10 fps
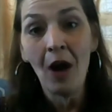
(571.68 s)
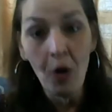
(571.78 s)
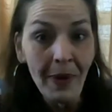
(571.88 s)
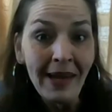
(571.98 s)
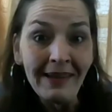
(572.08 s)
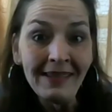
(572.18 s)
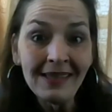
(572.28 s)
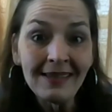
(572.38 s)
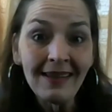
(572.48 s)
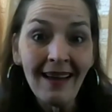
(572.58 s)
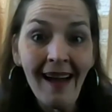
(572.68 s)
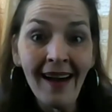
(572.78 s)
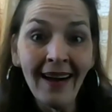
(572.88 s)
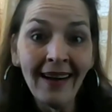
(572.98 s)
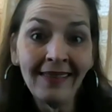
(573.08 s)
obese
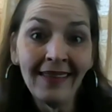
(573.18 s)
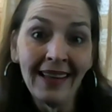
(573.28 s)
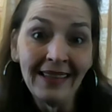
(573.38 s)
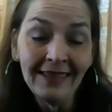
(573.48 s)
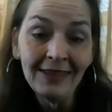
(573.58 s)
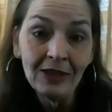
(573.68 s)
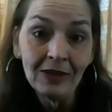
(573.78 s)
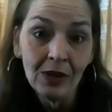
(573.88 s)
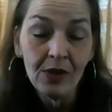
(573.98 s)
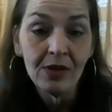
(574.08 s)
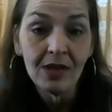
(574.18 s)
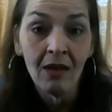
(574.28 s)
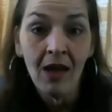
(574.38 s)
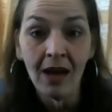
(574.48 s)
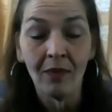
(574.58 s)
and then lose
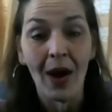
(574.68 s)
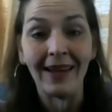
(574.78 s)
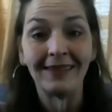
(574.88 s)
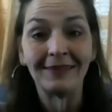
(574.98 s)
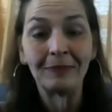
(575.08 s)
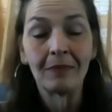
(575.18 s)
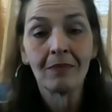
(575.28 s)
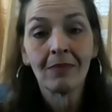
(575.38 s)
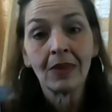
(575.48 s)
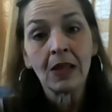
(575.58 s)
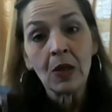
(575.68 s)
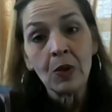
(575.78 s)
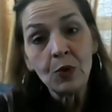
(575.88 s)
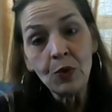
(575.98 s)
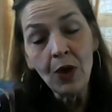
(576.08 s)
a lot of weight.
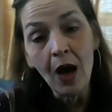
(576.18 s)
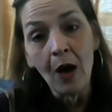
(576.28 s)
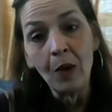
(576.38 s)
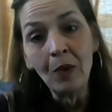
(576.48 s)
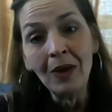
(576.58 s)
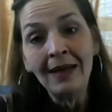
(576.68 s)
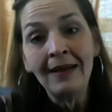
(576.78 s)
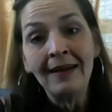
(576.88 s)
So,